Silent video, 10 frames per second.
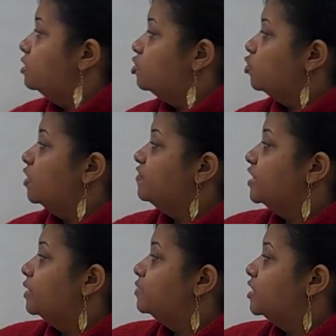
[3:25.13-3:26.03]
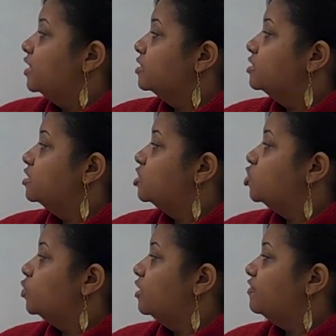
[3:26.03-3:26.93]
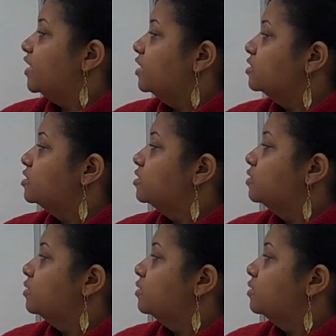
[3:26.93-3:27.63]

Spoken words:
12 times x is 12x.